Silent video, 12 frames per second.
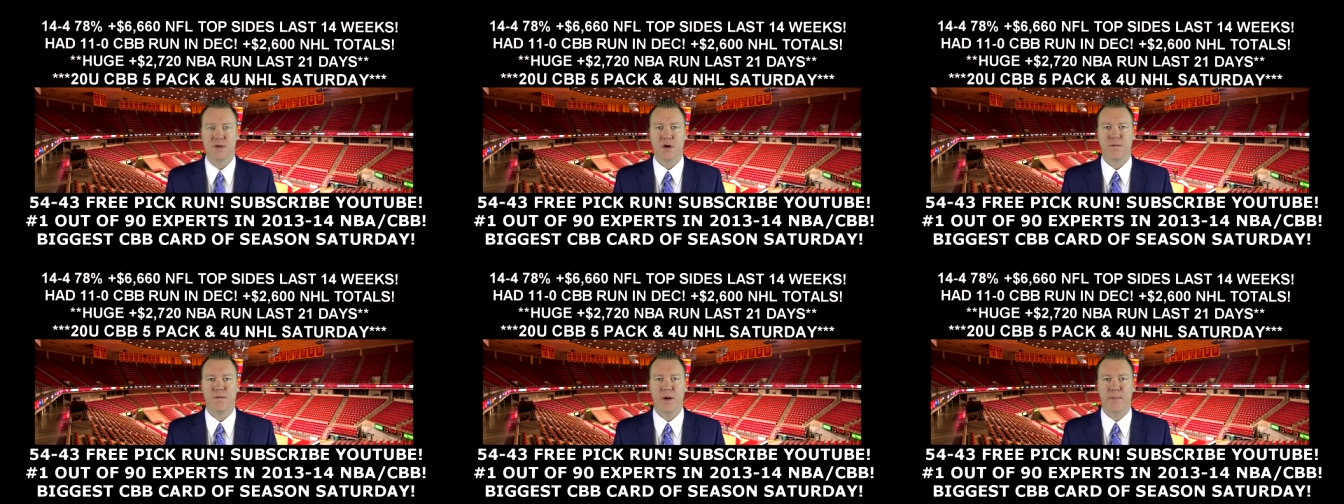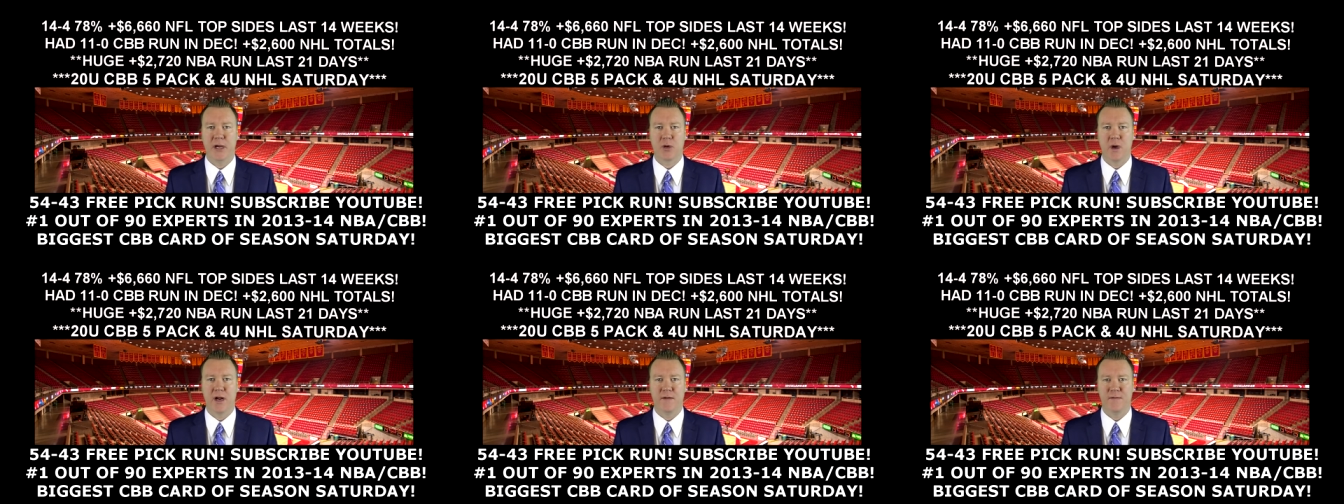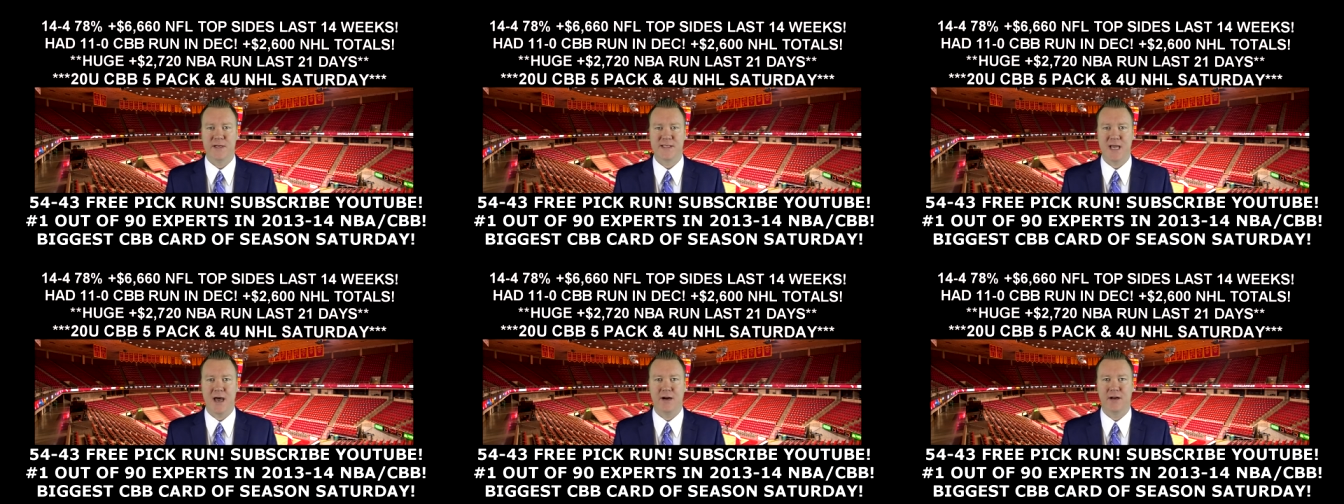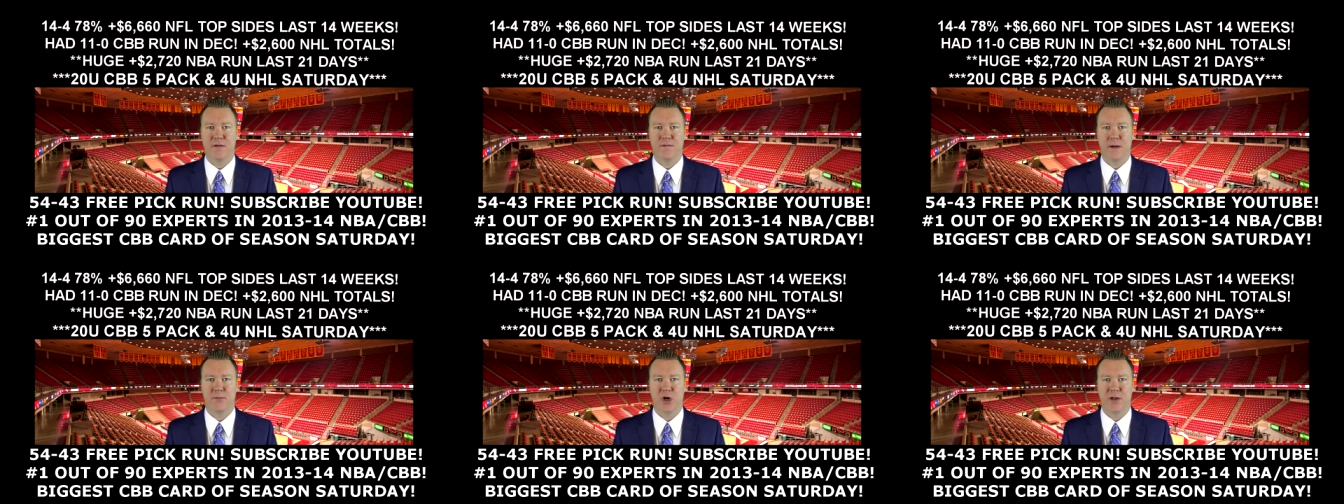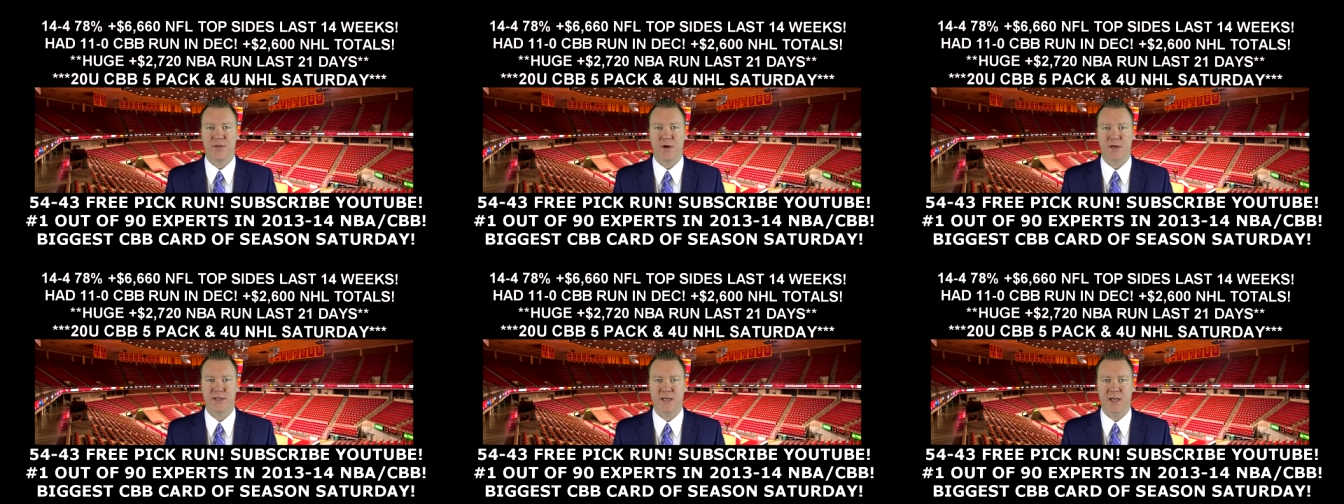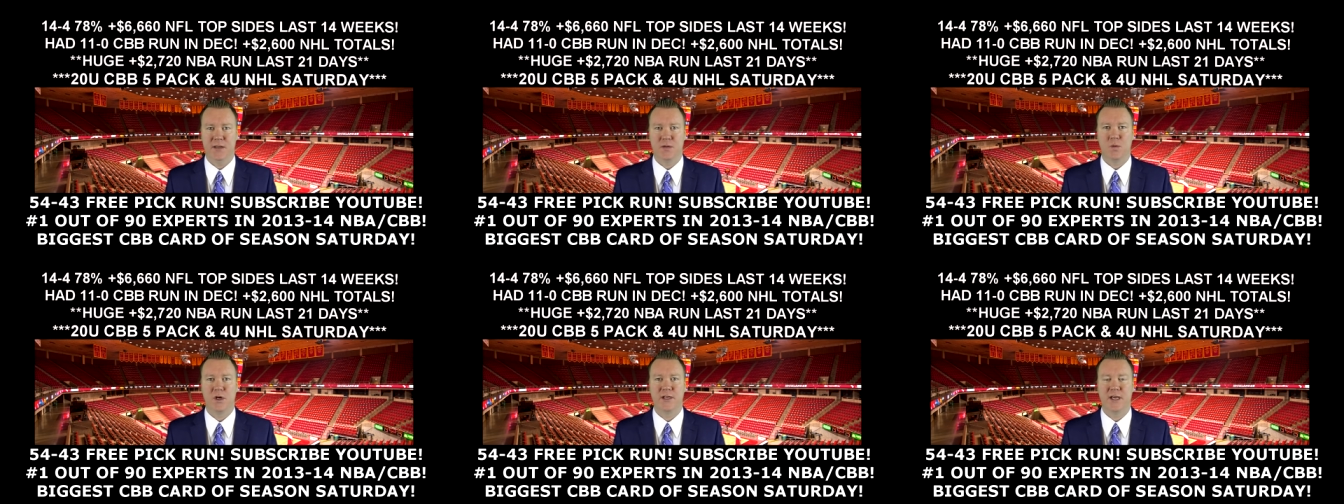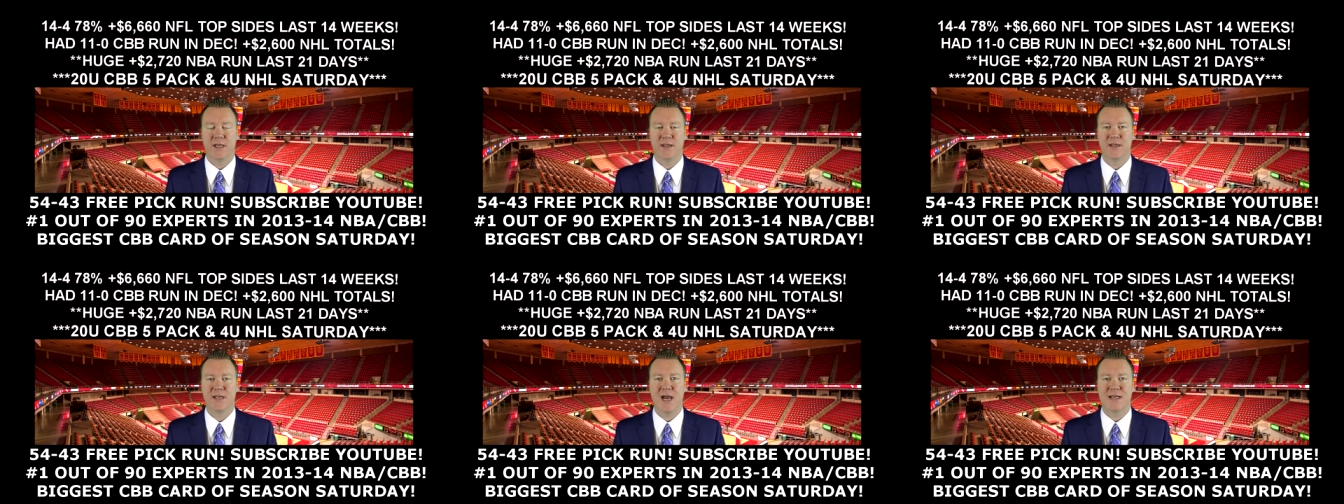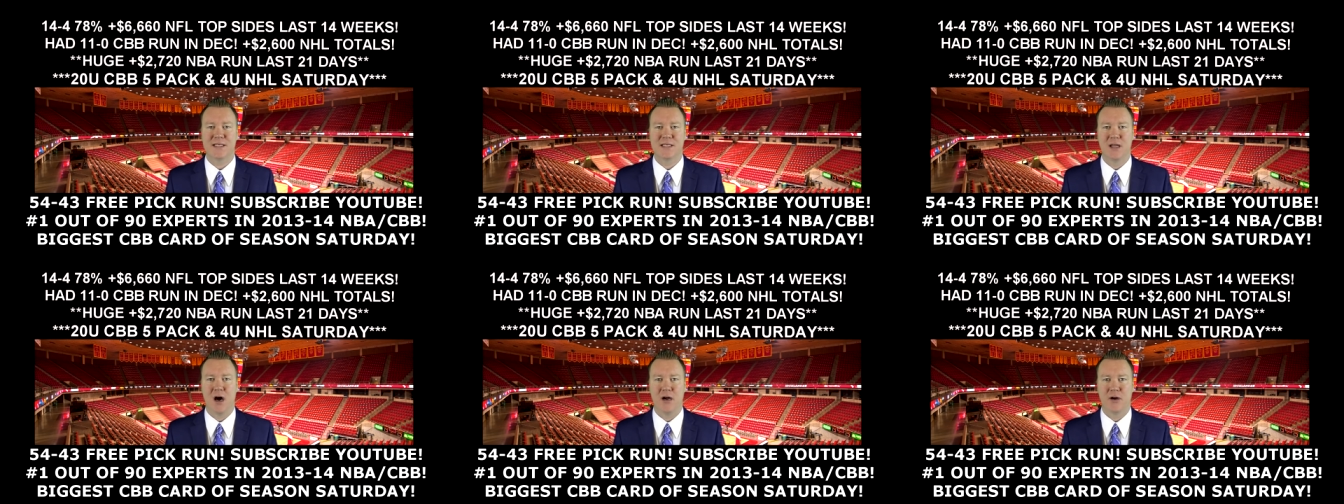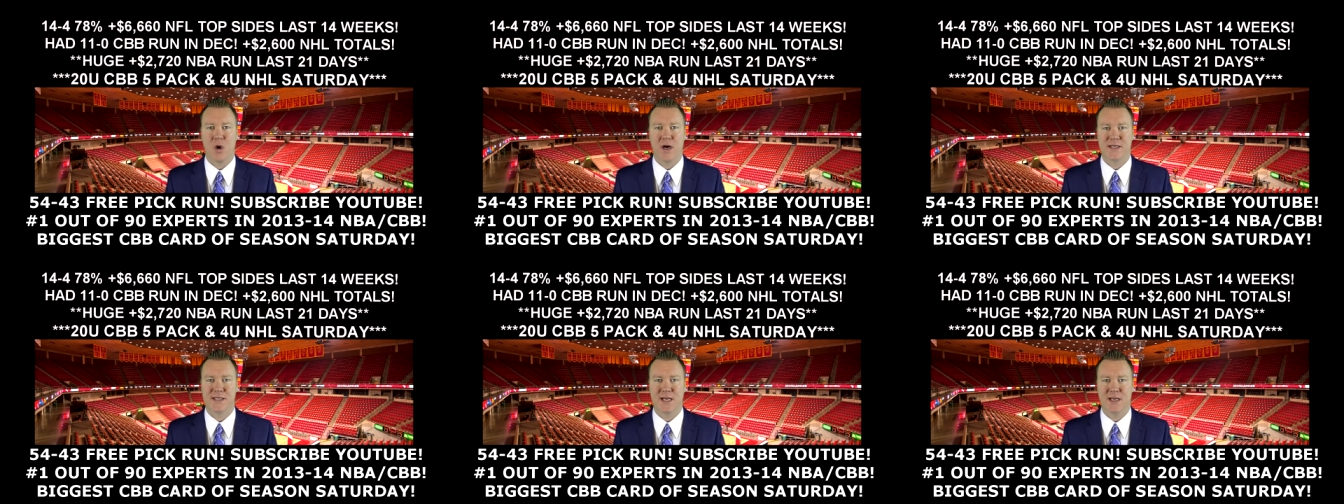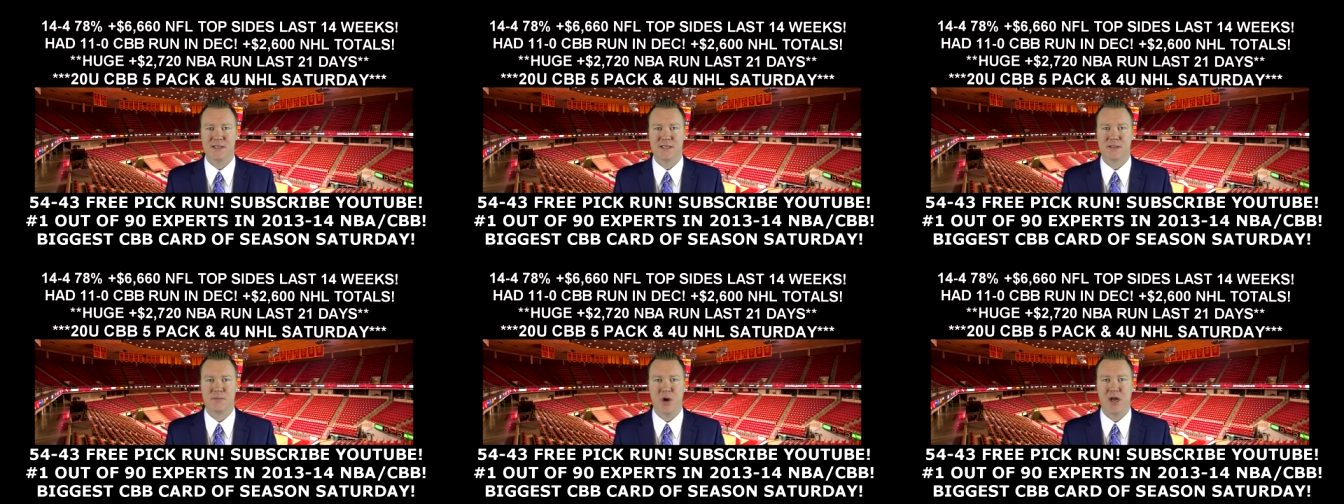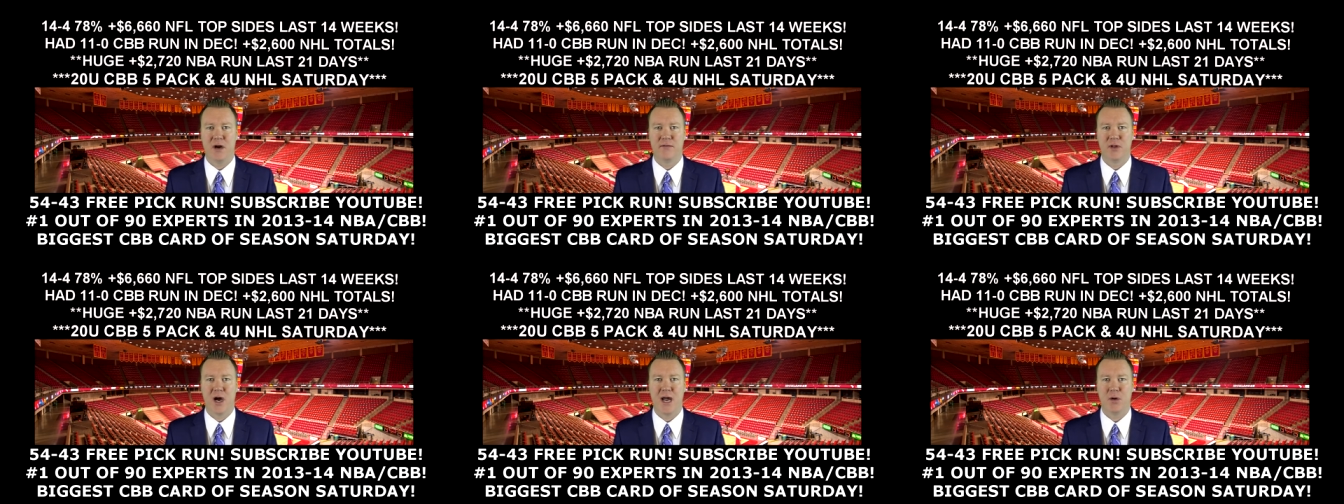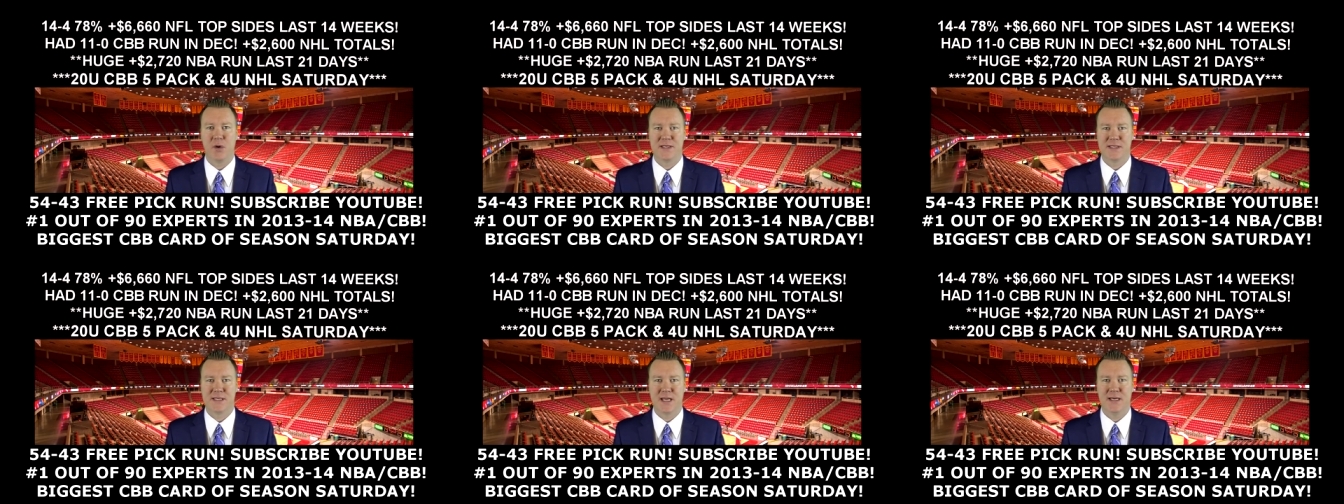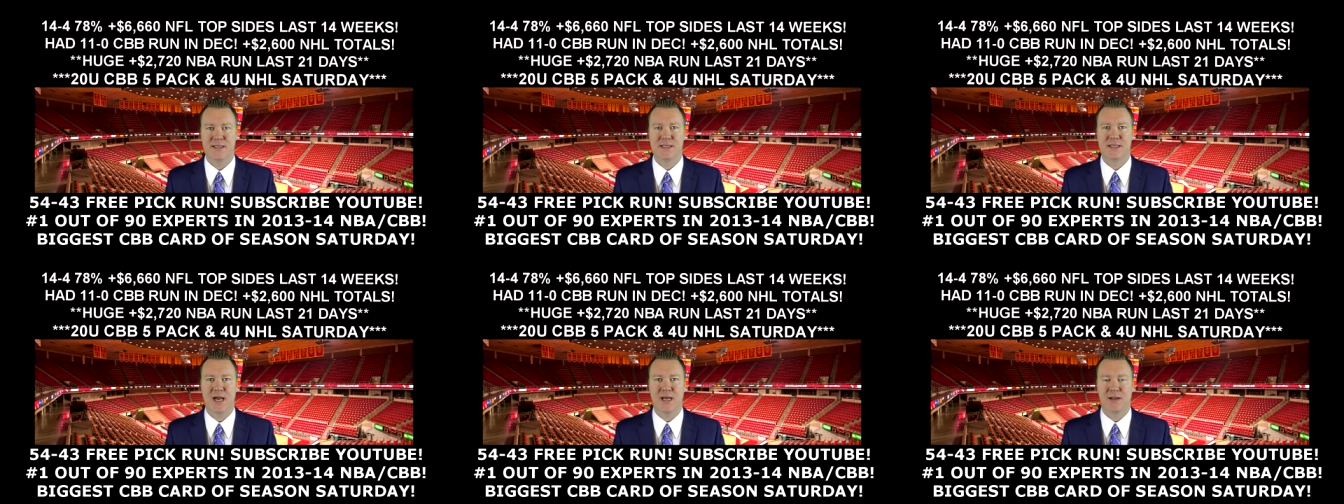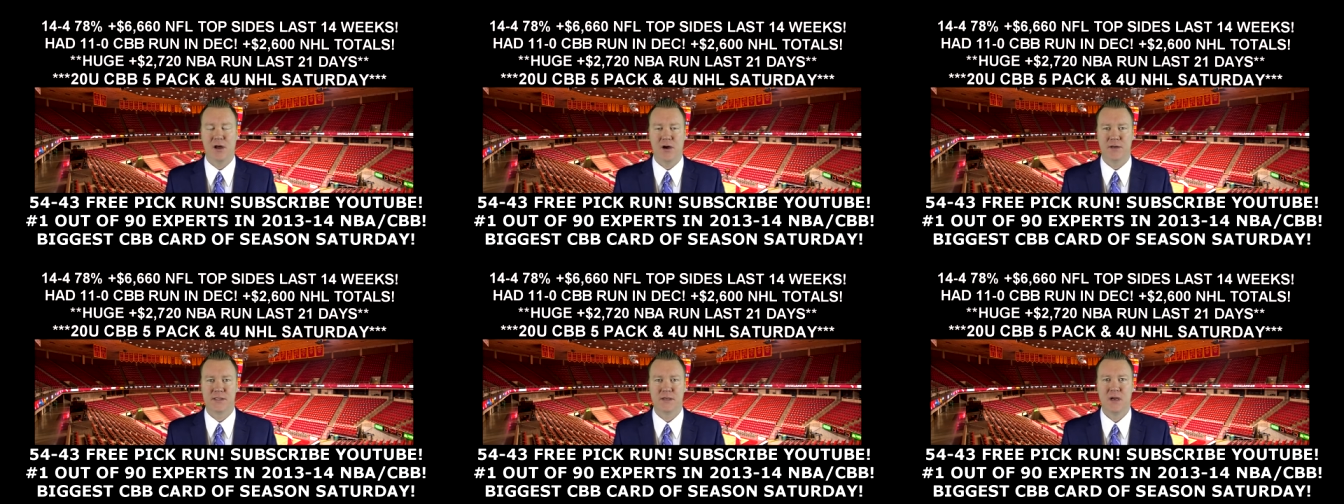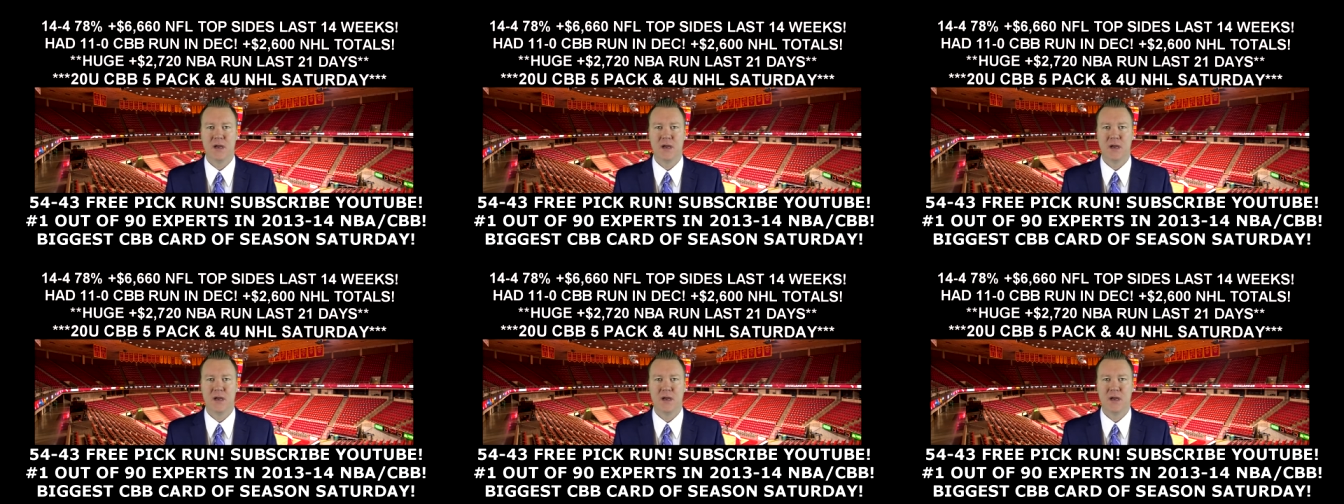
Your free pick winner for Saturday, February 13th, we're taking the Texas Longhorns against the spread over the Iowa State Cyclones.